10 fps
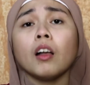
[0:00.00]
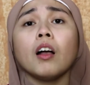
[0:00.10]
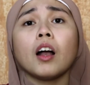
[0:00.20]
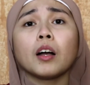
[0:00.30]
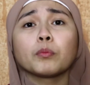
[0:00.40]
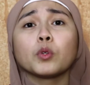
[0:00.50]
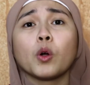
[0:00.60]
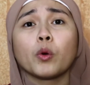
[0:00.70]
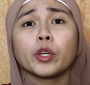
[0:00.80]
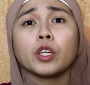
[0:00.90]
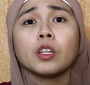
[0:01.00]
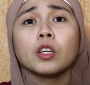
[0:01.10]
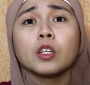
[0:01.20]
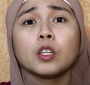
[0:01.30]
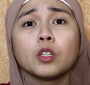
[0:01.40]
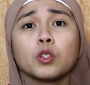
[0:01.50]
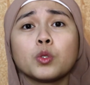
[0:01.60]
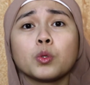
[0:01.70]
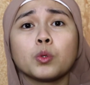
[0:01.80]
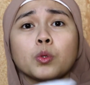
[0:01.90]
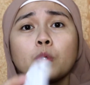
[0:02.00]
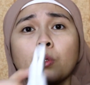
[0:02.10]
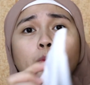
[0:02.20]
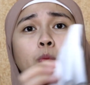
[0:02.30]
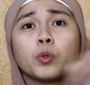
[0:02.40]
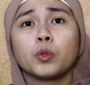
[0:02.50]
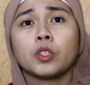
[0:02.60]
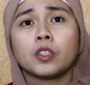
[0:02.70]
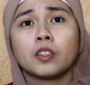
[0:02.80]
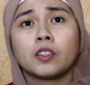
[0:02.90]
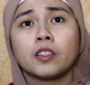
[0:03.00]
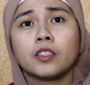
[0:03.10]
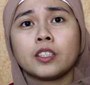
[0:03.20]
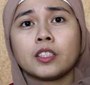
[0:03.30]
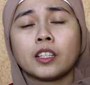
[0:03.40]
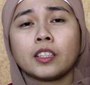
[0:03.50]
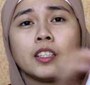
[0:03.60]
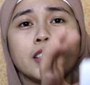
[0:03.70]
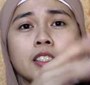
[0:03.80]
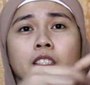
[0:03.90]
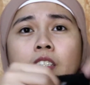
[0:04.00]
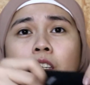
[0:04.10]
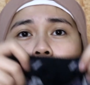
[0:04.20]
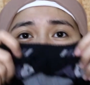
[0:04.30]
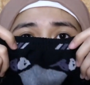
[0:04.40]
I'm going to put it just like this and